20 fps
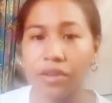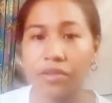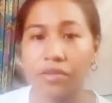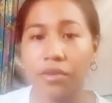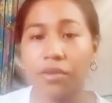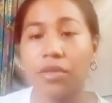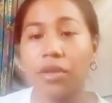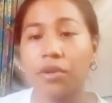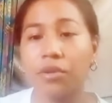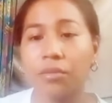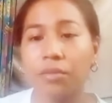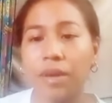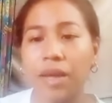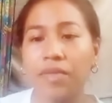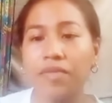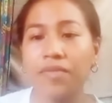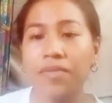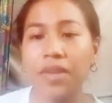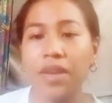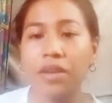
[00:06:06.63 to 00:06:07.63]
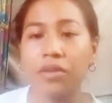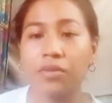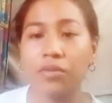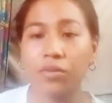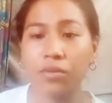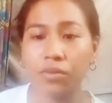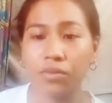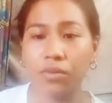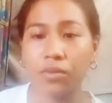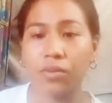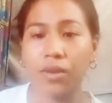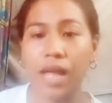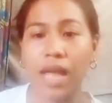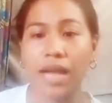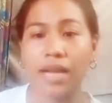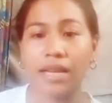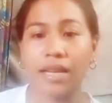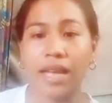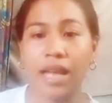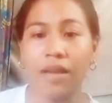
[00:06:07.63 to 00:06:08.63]
So the romantic tutu,
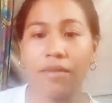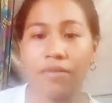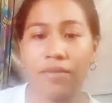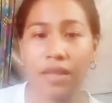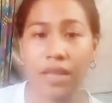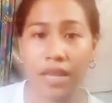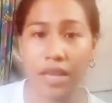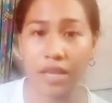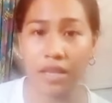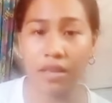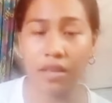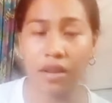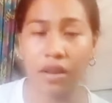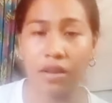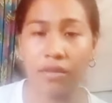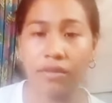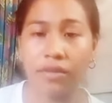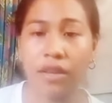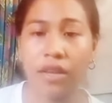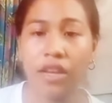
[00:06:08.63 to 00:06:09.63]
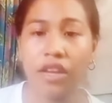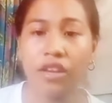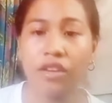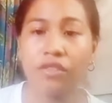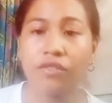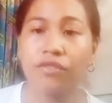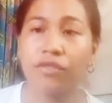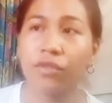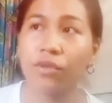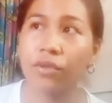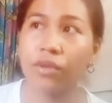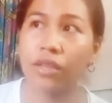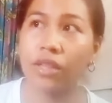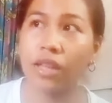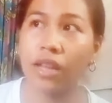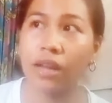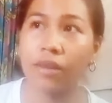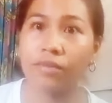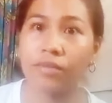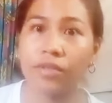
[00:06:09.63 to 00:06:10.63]
a calf-length of full
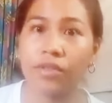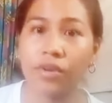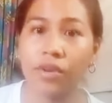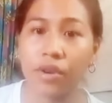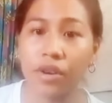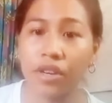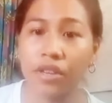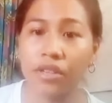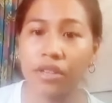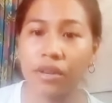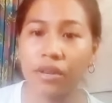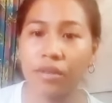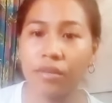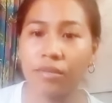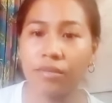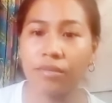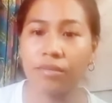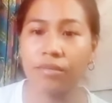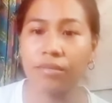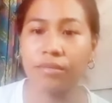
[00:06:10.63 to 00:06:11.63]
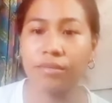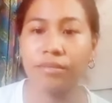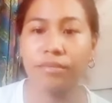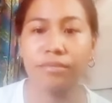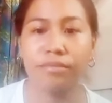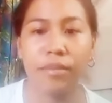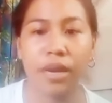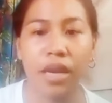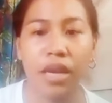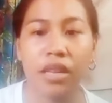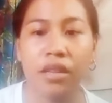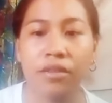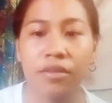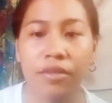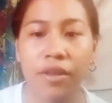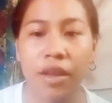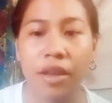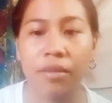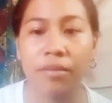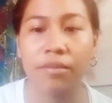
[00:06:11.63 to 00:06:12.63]
skirt made
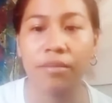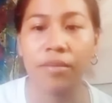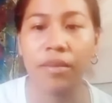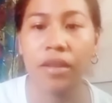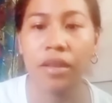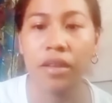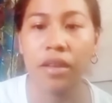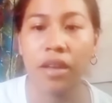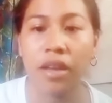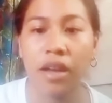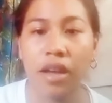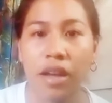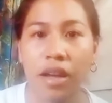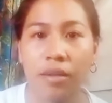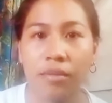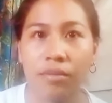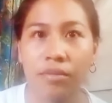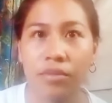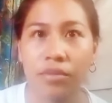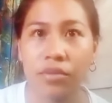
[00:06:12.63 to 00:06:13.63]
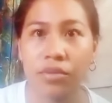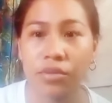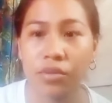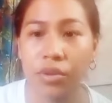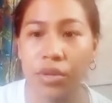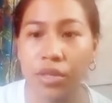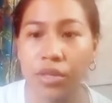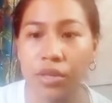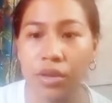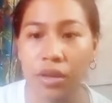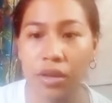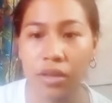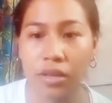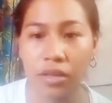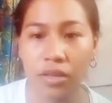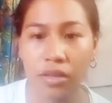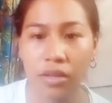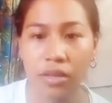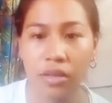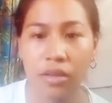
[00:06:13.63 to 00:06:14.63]
from turtle,
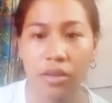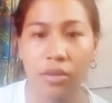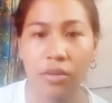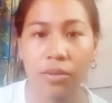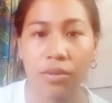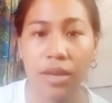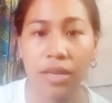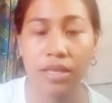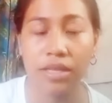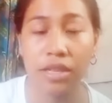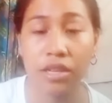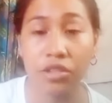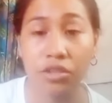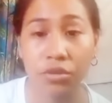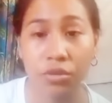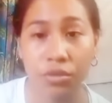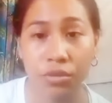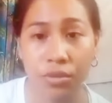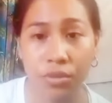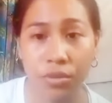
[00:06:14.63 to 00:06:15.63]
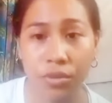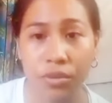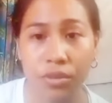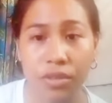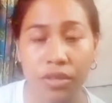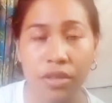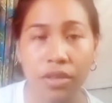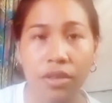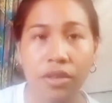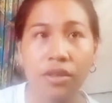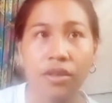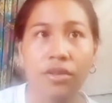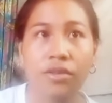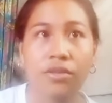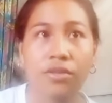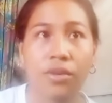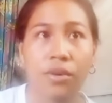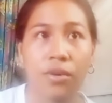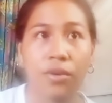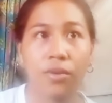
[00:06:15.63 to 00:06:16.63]
was introduced.
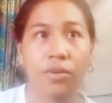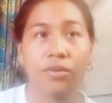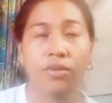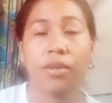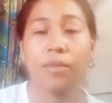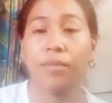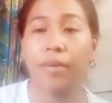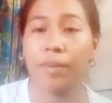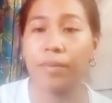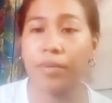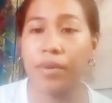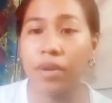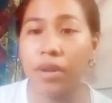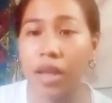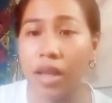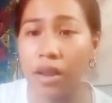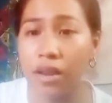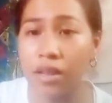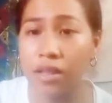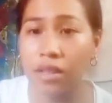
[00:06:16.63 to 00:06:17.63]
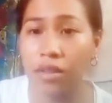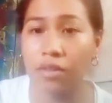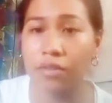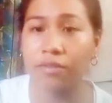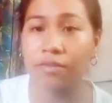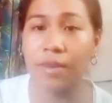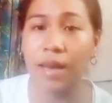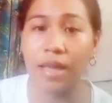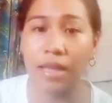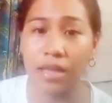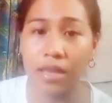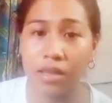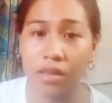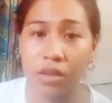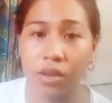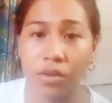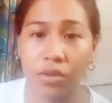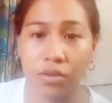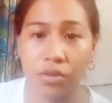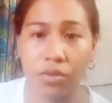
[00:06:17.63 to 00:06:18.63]
So the popularity of ballet
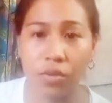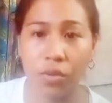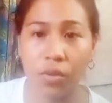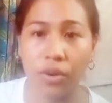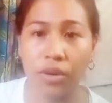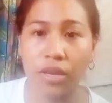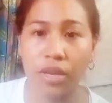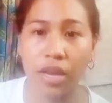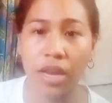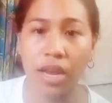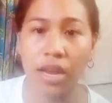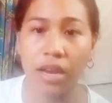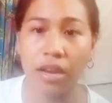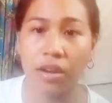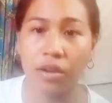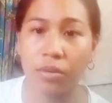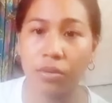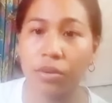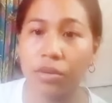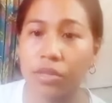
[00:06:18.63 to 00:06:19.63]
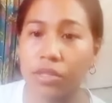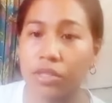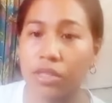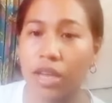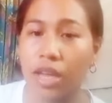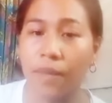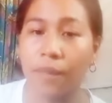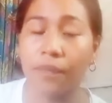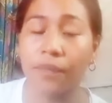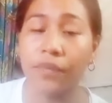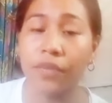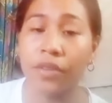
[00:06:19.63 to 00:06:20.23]
soared in Russia.